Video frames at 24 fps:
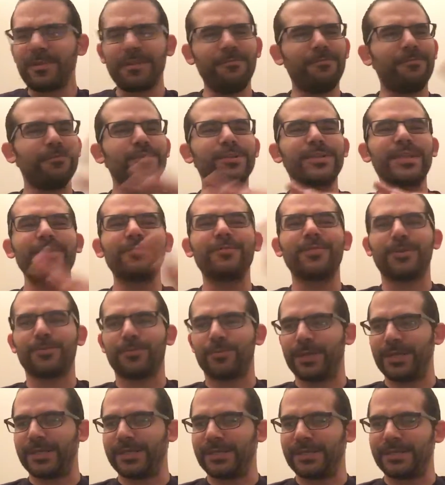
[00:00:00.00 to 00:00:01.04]
For different
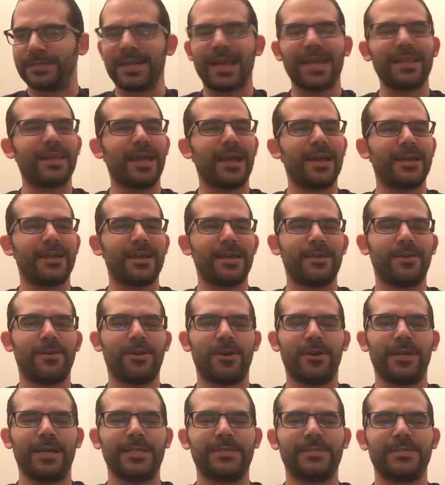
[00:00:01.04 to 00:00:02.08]
reasons. I like
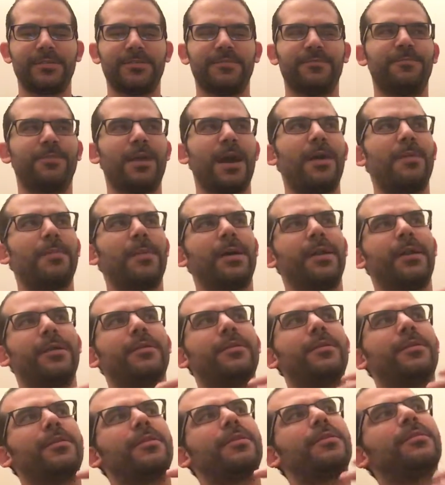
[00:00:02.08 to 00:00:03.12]
incarnations of Batman
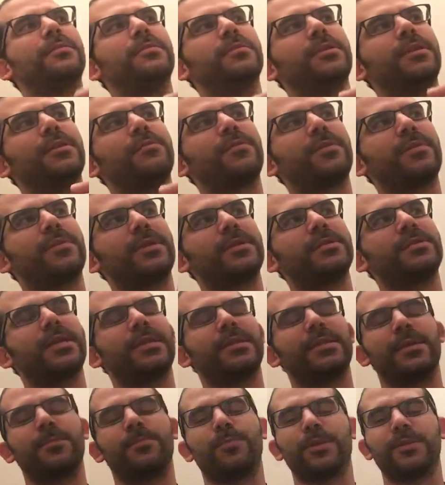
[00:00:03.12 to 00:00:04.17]
and different things
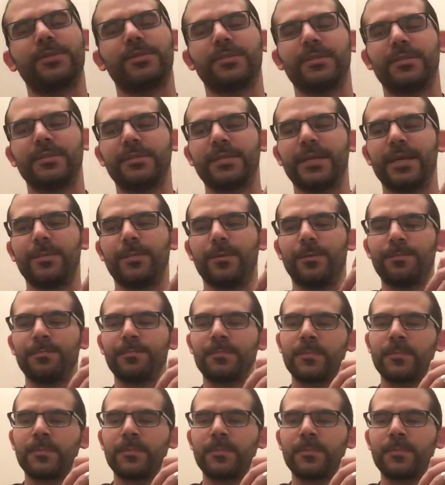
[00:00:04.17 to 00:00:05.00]
that they bring to the table.